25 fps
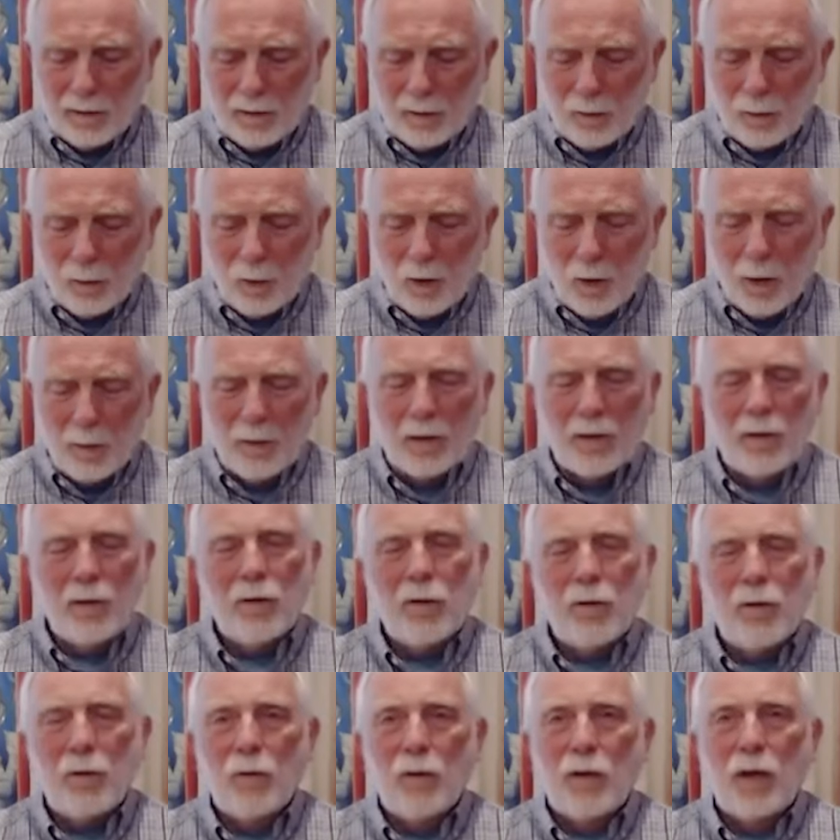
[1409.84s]
woman
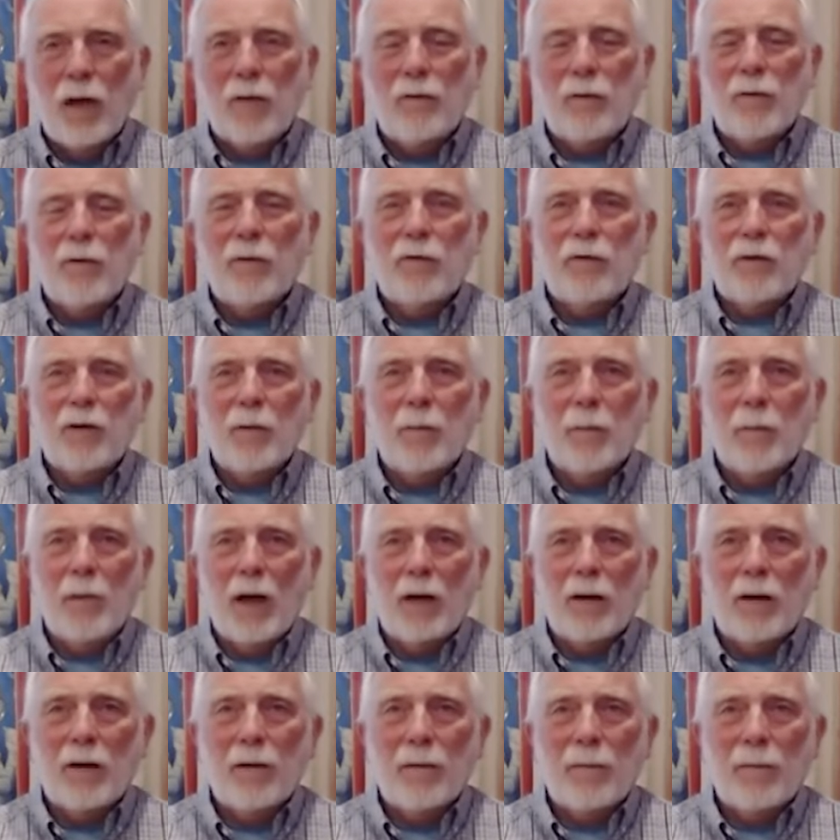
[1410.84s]
who got the
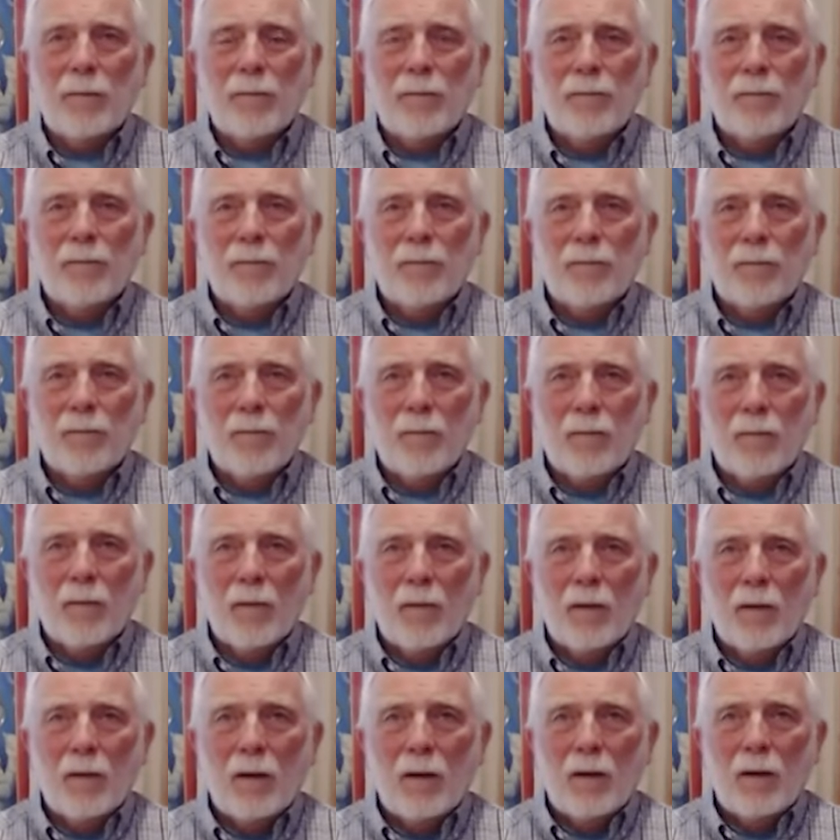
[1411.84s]
stigmata.
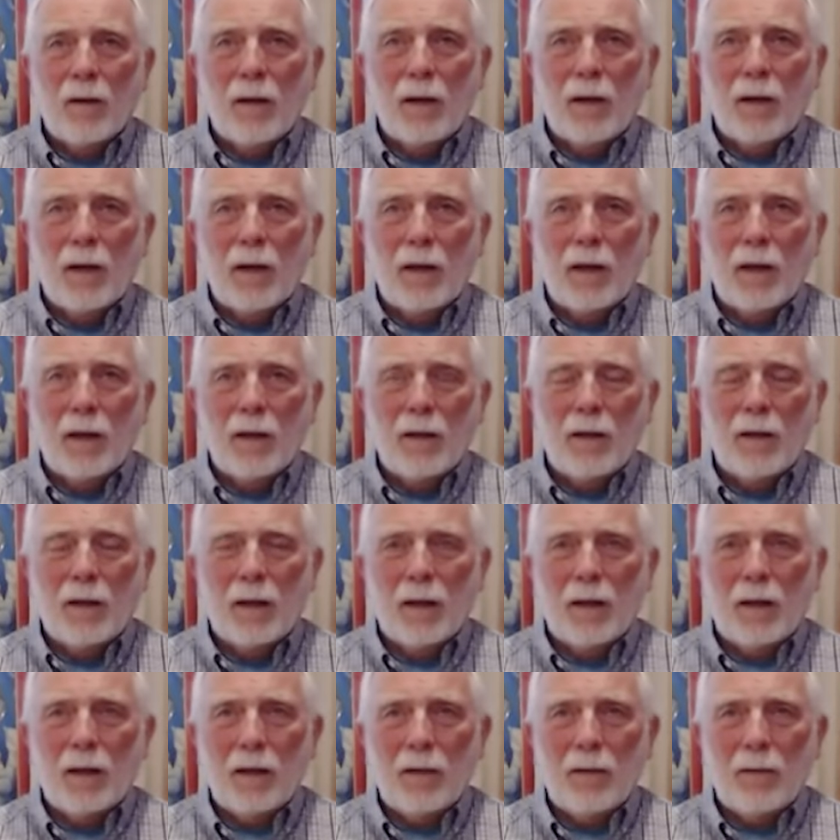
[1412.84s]
And
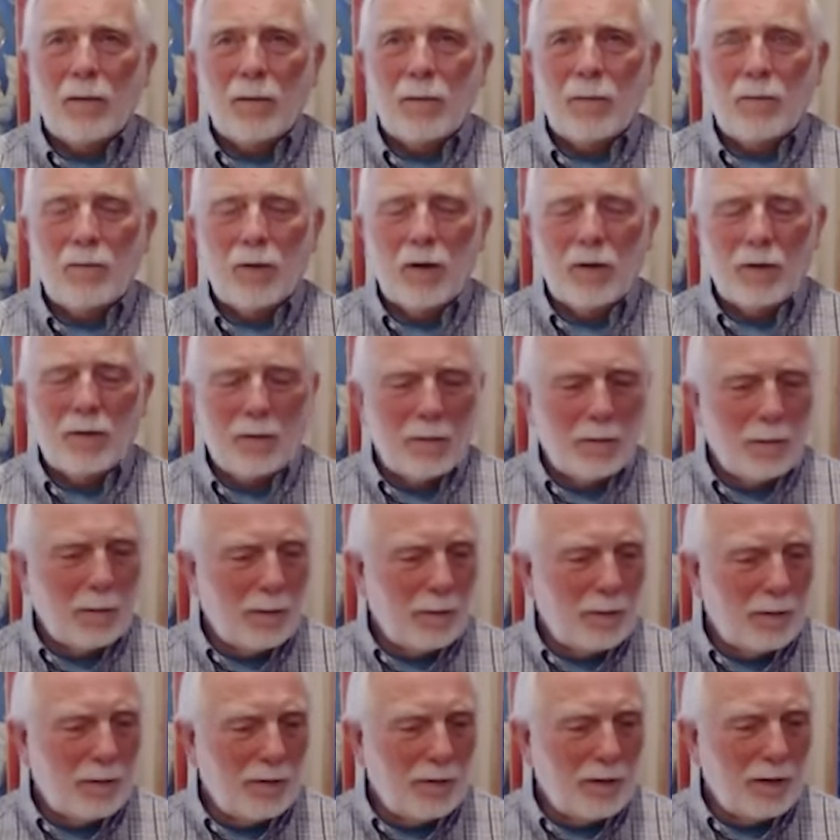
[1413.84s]
I, I'm trying to
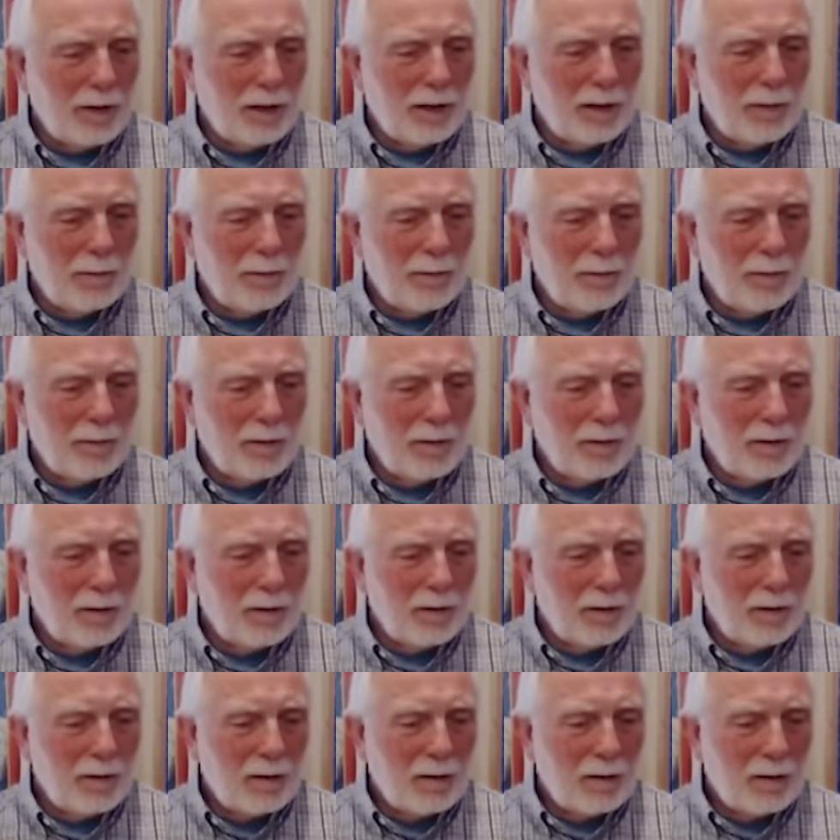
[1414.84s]
remember her name
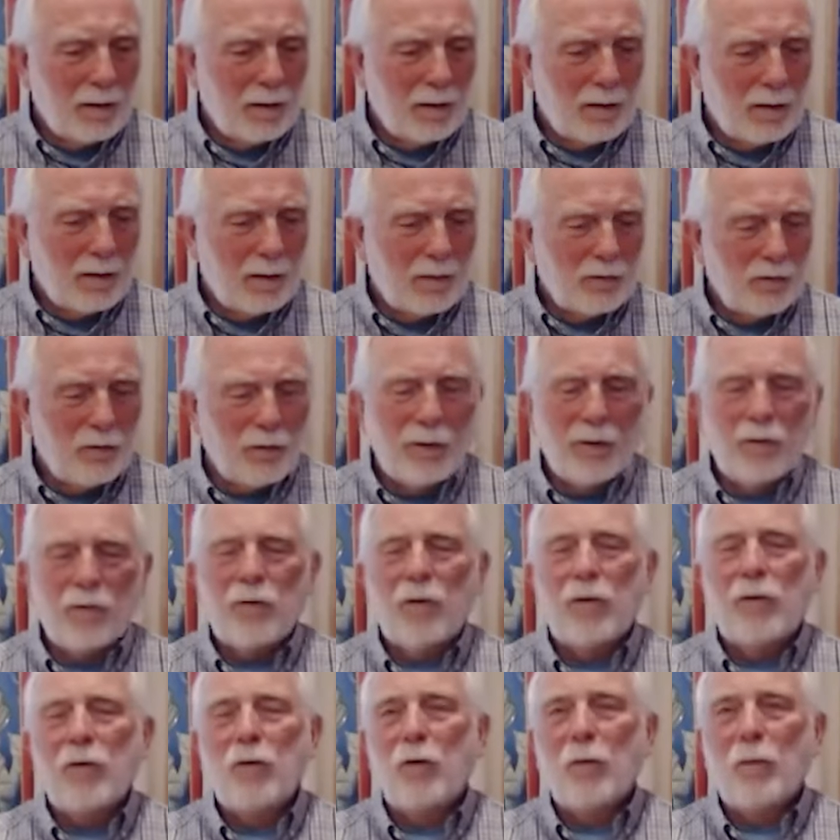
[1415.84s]
uh,
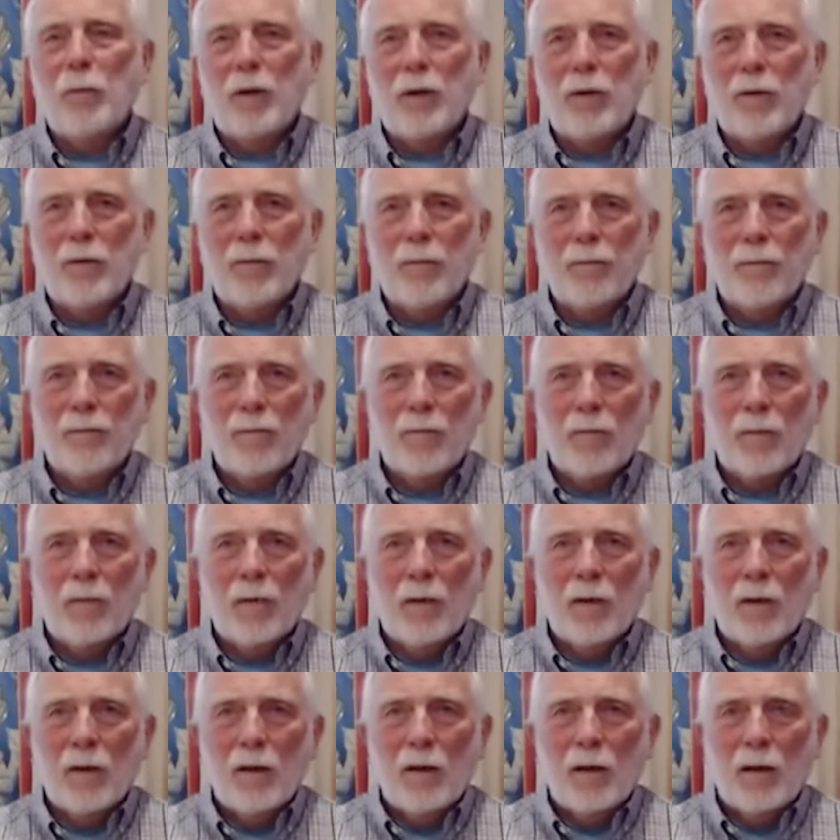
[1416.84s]
Teresa Neumann.
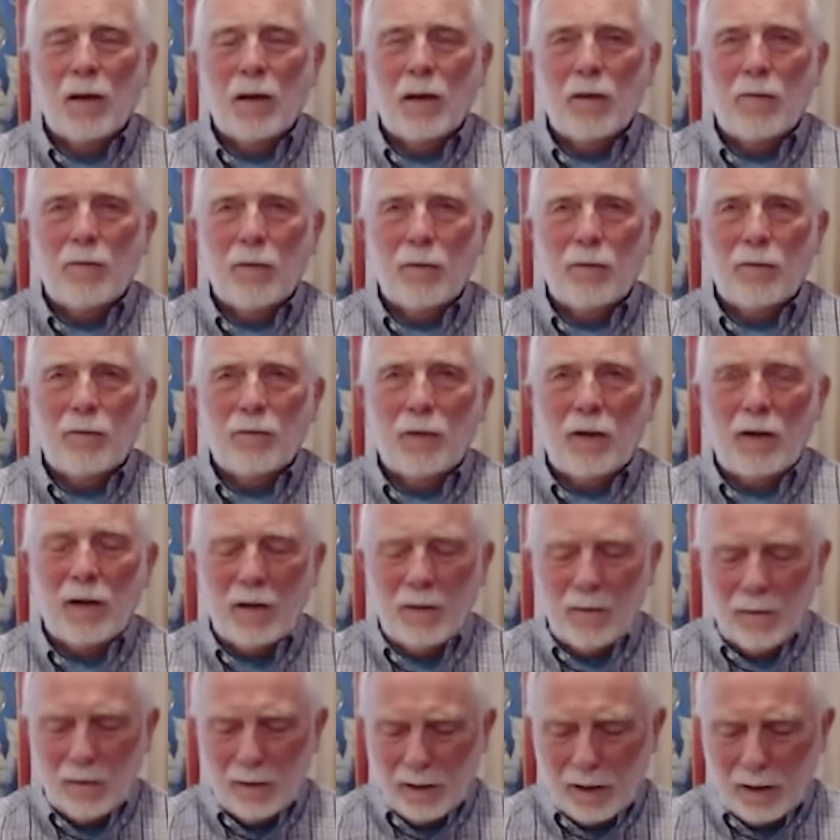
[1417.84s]
And if you study
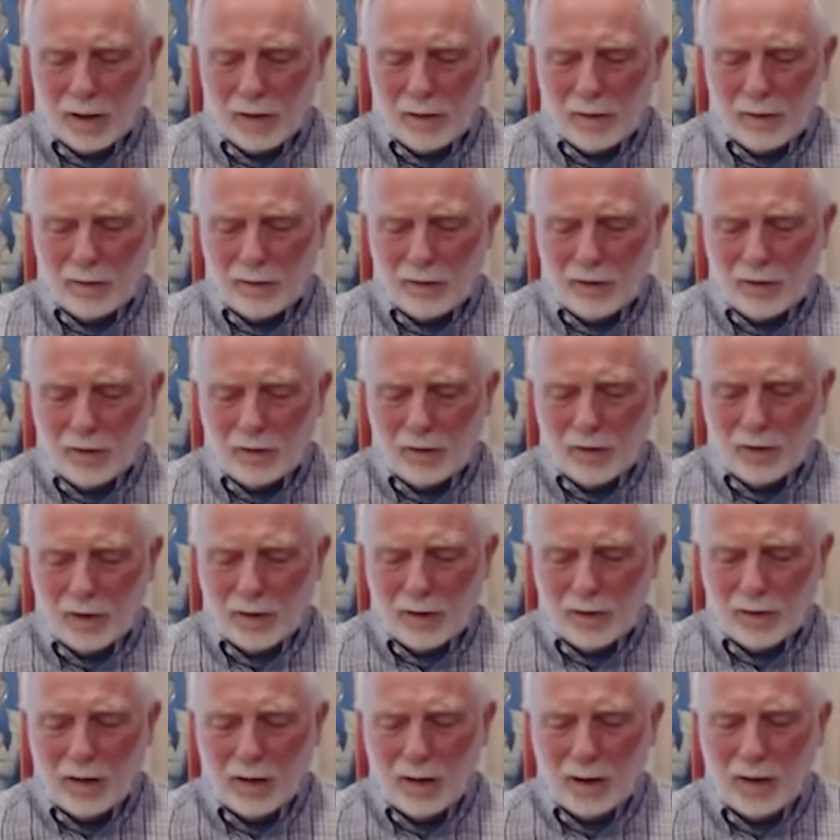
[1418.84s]
Yogananda's
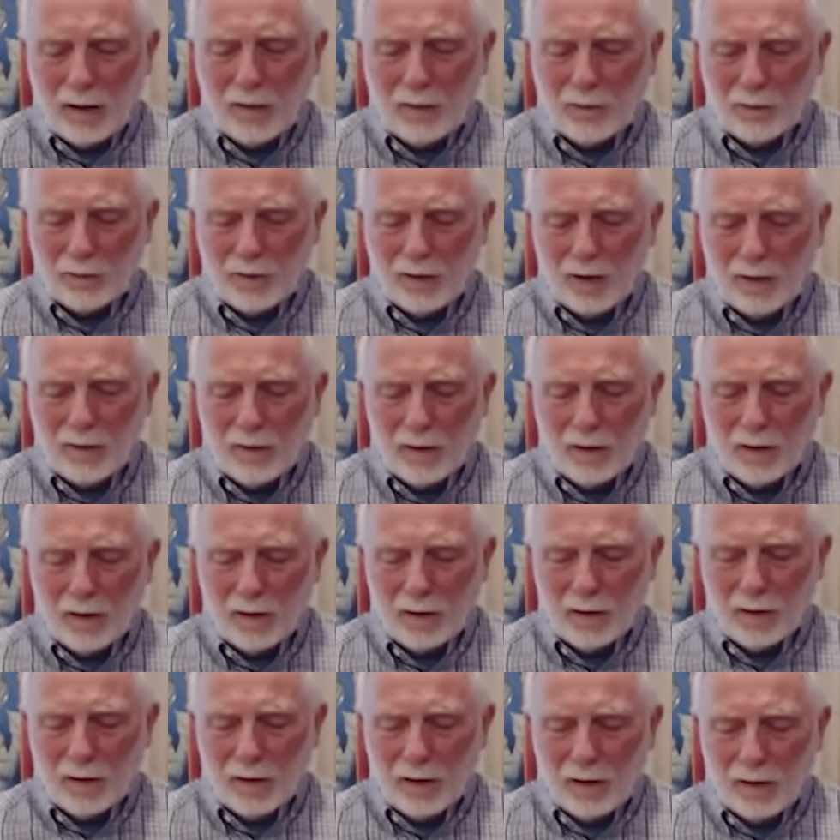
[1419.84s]
teaching, he said that
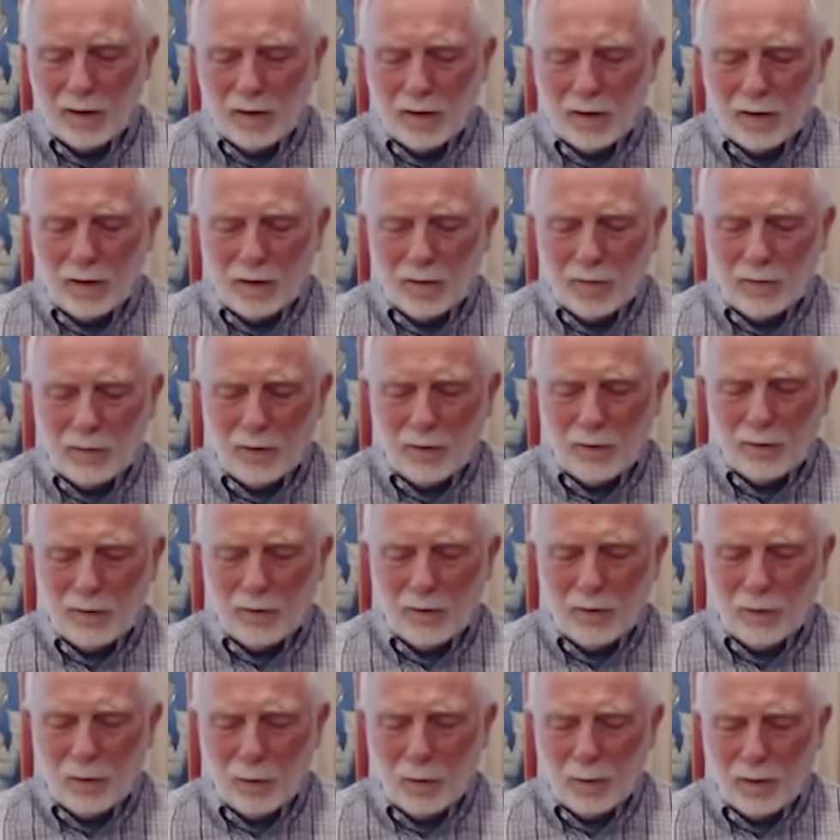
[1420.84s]
Teresa
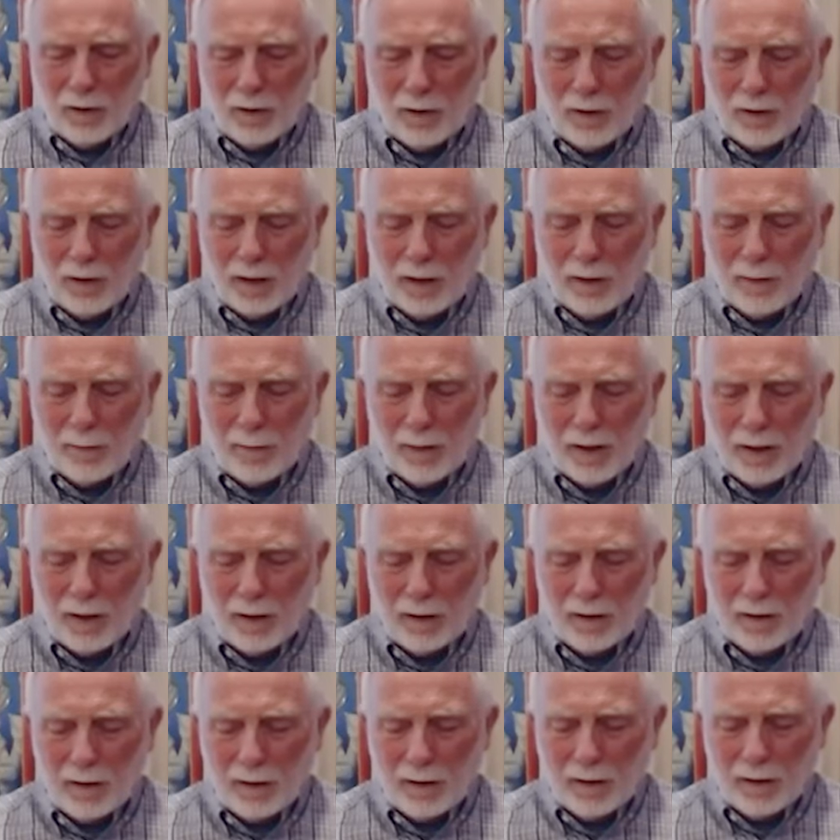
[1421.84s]
Neumann had
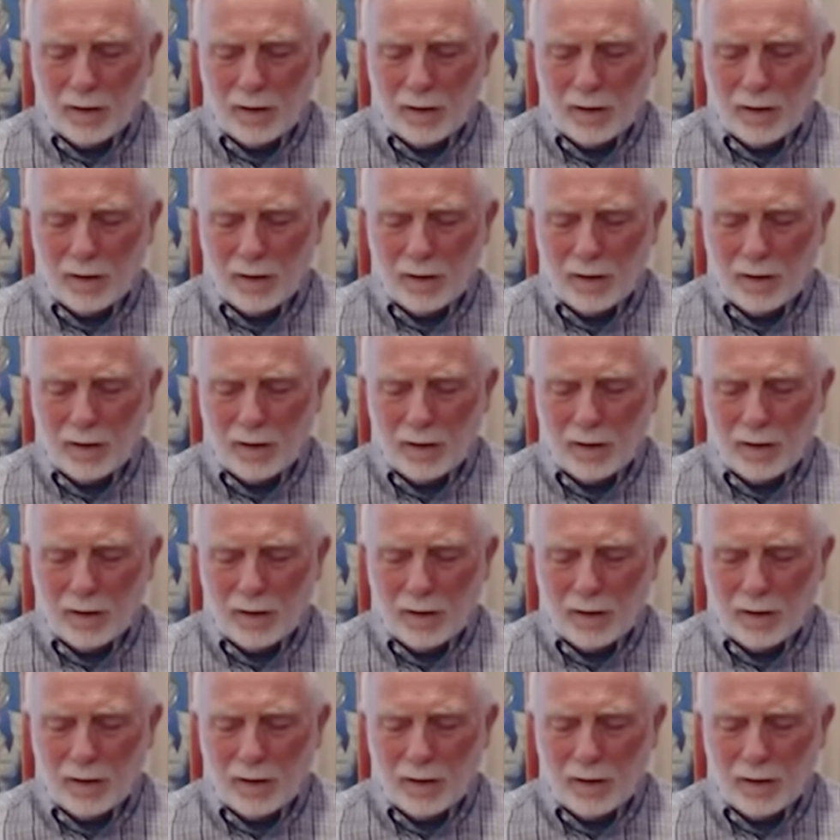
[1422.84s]
been